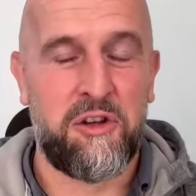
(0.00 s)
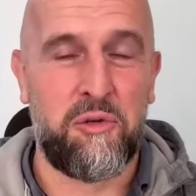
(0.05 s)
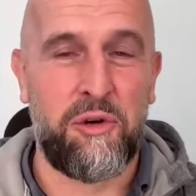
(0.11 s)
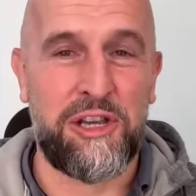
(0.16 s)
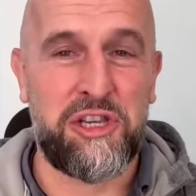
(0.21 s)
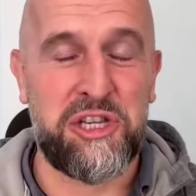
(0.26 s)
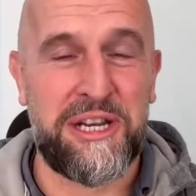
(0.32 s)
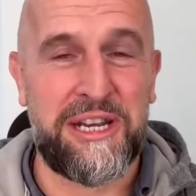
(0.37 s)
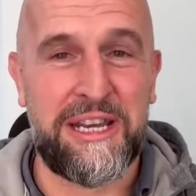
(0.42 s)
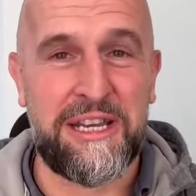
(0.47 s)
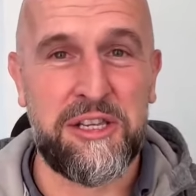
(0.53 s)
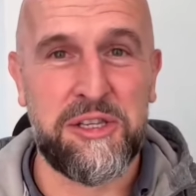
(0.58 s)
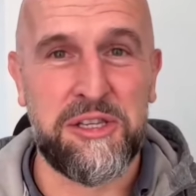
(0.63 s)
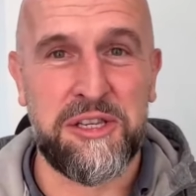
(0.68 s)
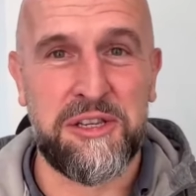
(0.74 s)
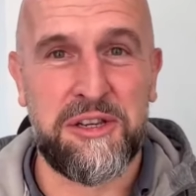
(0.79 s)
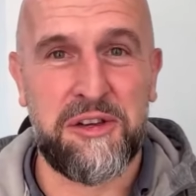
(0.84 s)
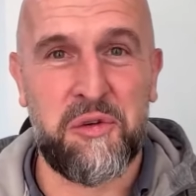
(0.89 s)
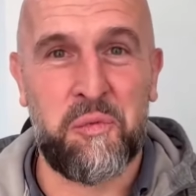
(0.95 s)
Question
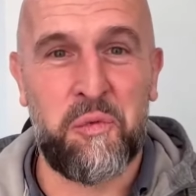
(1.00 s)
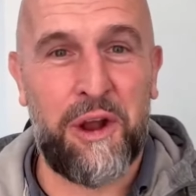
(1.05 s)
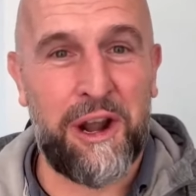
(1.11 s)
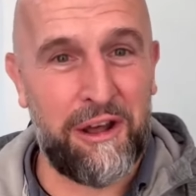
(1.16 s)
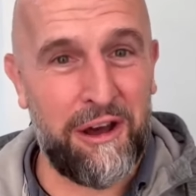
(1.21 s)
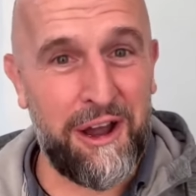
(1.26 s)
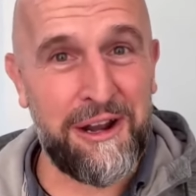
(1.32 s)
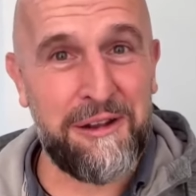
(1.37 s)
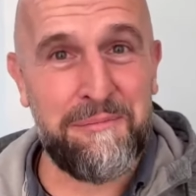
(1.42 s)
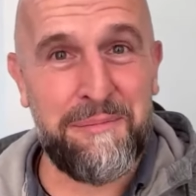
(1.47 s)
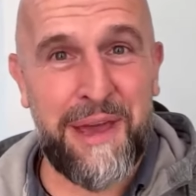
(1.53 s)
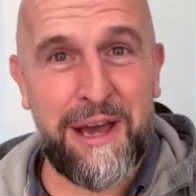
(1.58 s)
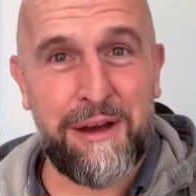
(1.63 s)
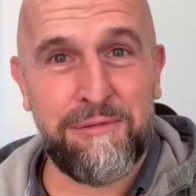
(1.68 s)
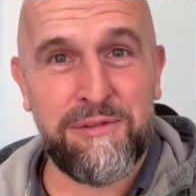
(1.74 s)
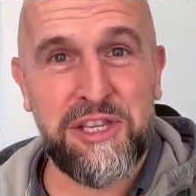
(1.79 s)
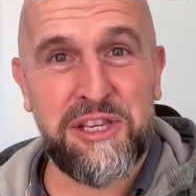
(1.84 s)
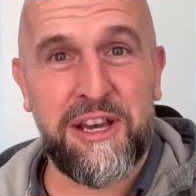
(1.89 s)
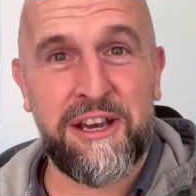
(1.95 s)
is, will Ireland be
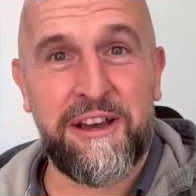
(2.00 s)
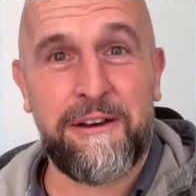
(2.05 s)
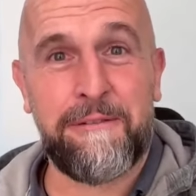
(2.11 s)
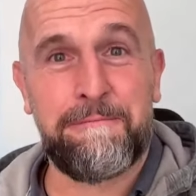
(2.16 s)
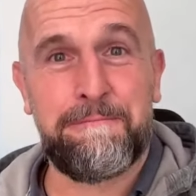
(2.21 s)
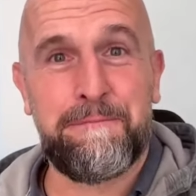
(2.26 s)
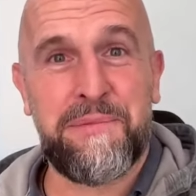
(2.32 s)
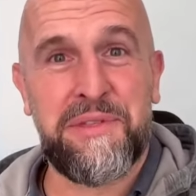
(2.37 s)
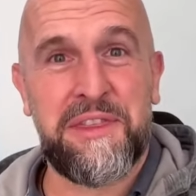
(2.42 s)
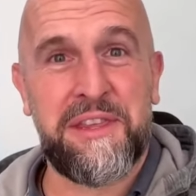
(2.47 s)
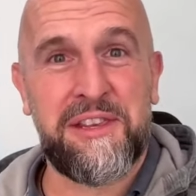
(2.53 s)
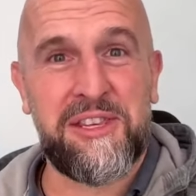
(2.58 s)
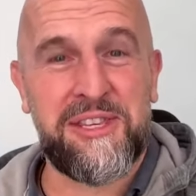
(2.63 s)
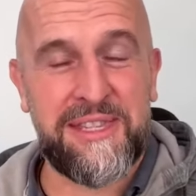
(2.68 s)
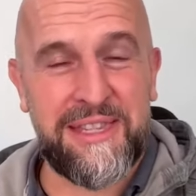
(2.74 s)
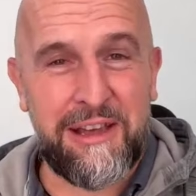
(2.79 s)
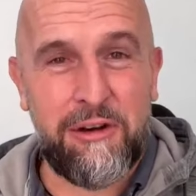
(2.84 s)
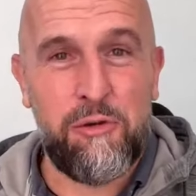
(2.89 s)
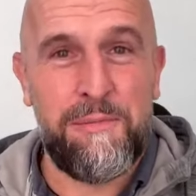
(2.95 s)
able to
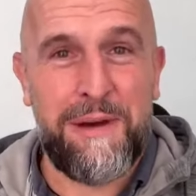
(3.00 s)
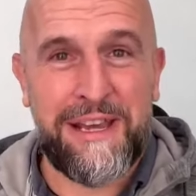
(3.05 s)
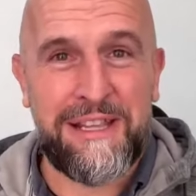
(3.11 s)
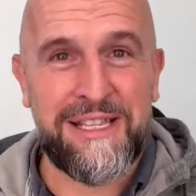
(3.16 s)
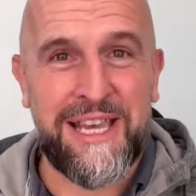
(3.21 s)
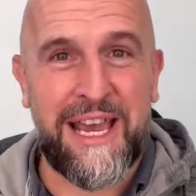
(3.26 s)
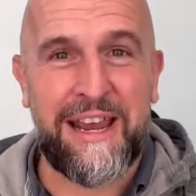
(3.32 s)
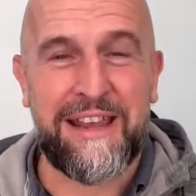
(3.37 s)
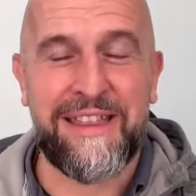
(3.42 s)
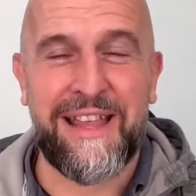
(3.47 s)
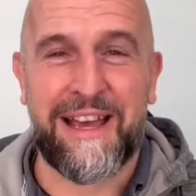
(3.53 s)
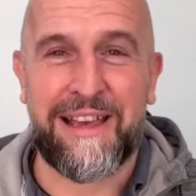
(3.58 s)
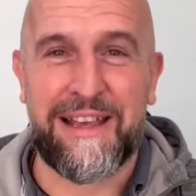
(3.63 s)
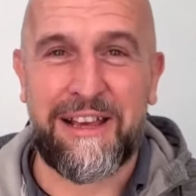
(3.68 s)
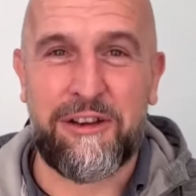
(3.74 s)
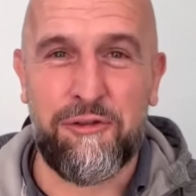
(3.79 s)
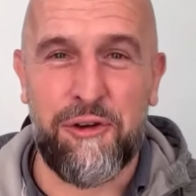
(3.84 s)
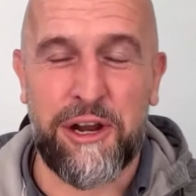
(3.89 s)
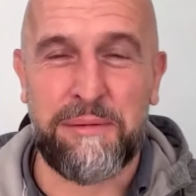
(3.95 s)
still maintain that
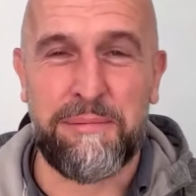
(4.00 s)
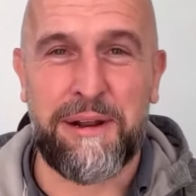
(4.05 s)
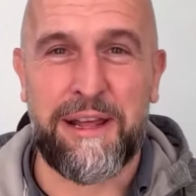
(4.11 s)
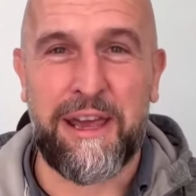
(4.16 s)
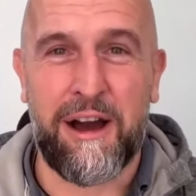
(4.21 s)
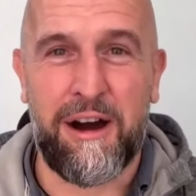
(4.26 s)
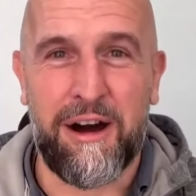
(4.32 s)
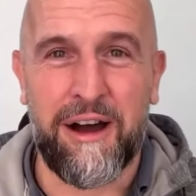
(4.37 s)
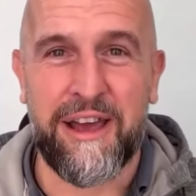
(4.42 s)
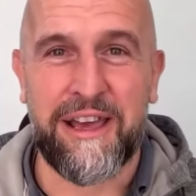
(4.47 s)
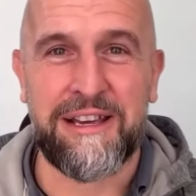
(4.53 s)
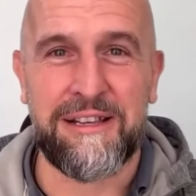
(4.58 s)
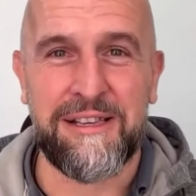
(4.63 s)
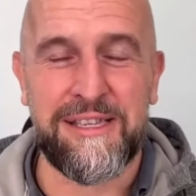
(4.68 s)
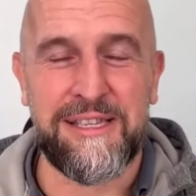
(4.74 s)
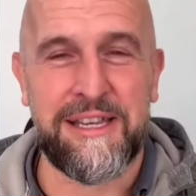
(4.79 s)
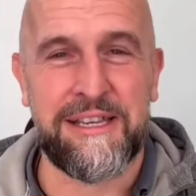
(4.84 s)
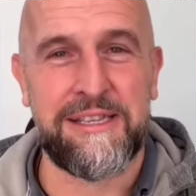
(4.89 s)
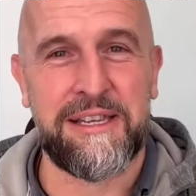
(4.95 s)
incredibly high,
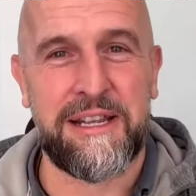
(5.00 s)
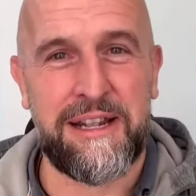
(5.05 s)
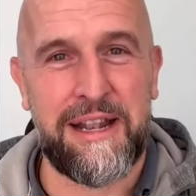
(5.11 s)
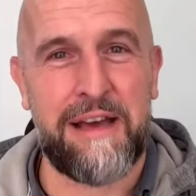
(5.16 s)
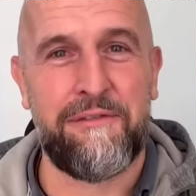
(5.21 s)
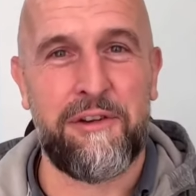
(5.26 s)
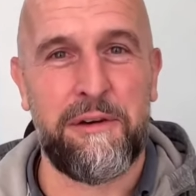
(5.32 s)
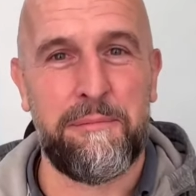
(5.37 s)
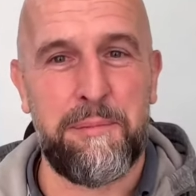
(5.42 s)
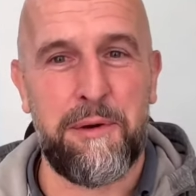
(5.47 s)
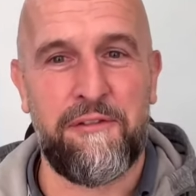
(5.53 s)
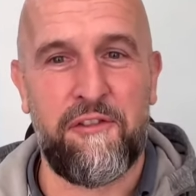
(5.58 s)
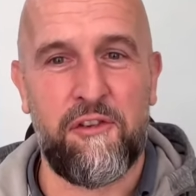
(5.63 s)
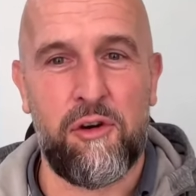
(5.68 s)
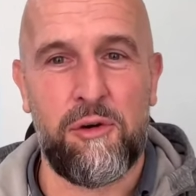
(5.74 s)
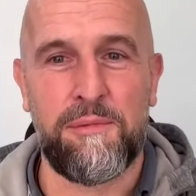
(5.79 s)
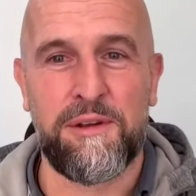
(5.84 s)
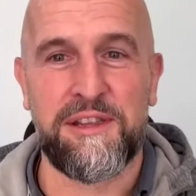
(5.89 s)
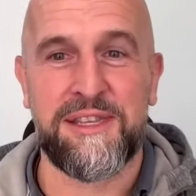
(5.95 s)
consistent level of
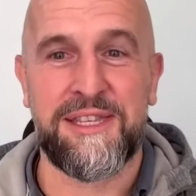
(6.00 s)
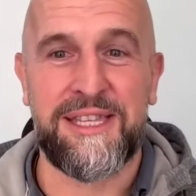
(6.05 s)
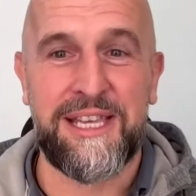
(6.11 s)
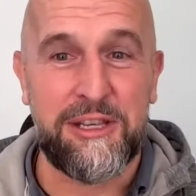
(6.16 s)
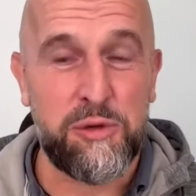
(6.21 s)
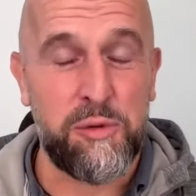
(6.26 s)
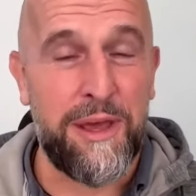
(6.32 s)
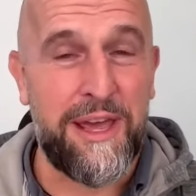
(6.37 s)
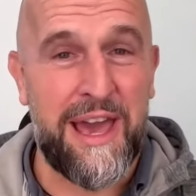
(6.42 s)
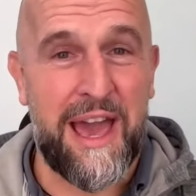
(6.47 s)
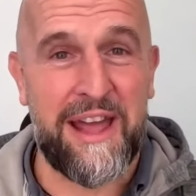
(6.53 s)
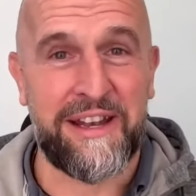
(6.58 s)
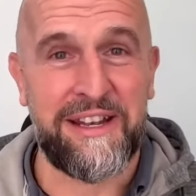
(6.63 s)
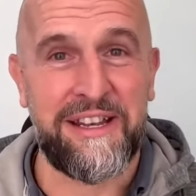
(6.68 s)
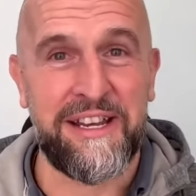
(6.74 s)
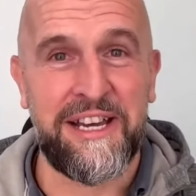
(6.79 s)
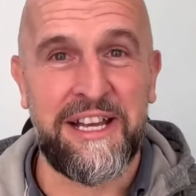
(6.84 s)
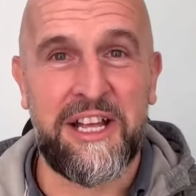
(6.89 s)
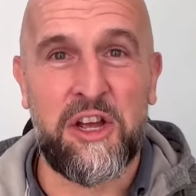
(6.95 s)
performance this
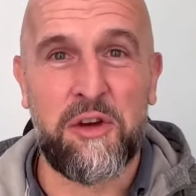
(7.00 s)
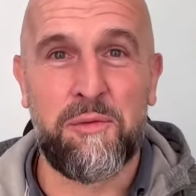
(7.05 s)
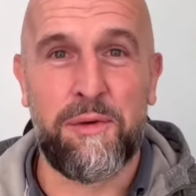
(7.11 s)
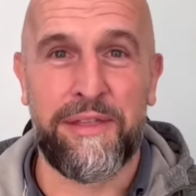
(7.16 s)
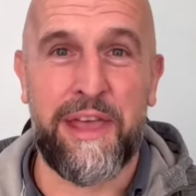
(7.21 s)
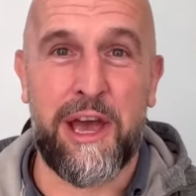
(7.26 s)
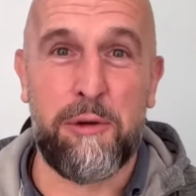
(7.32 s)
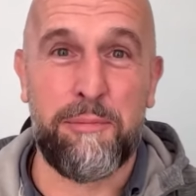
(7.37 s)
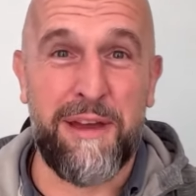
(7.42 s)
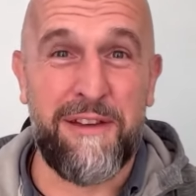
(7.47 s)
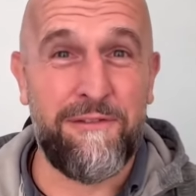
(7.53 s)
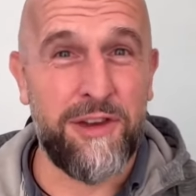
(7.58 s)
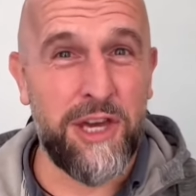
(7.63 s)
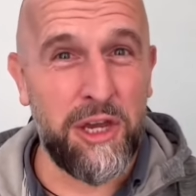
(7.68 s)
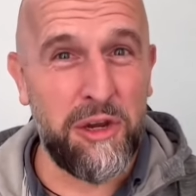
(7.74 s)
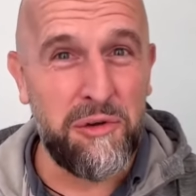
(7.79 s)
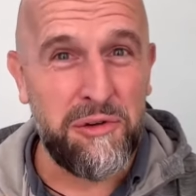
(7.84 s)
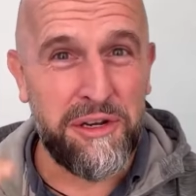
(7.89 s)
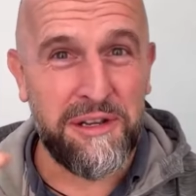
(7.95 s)
weekend when they'll be
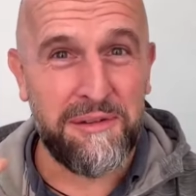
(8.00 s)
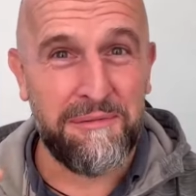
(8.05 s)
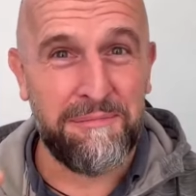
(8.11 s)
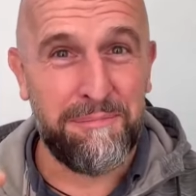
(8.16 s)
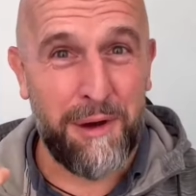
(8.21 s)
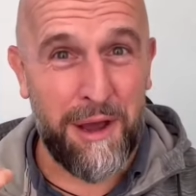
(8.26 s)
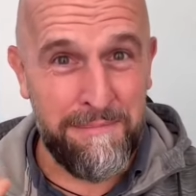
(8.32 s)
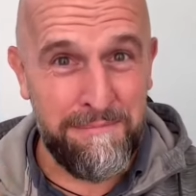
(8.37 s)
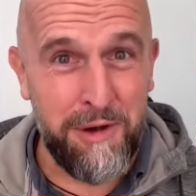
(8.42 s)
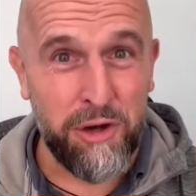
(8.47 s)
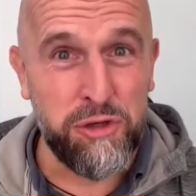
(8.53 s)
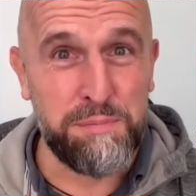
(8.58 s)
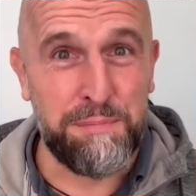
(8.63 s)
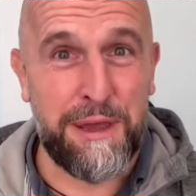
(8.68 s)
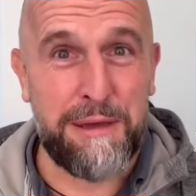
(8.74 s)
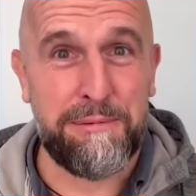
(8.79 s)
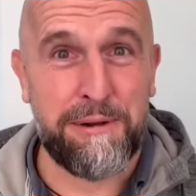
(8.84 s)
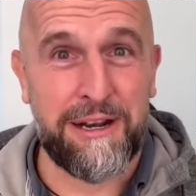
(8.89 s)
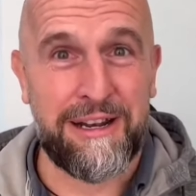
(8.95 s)
viewed by most
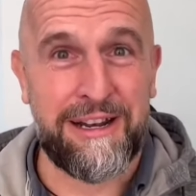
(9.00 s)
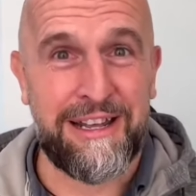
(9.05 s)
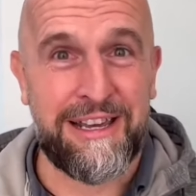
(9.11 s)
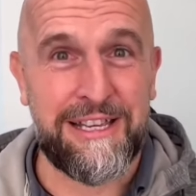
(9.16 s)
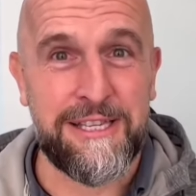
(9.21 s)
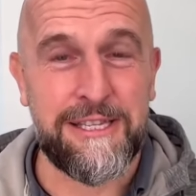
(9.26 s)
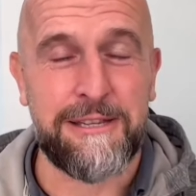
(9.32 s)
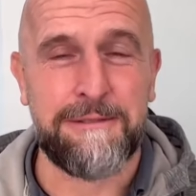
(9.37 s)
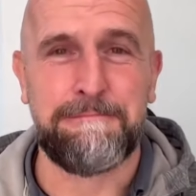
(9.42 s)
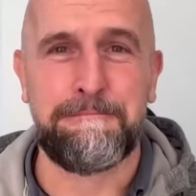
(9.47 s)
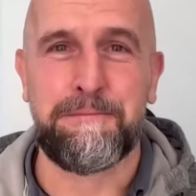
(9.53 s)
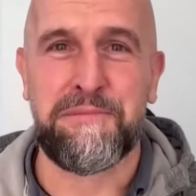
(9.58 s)
people, at least,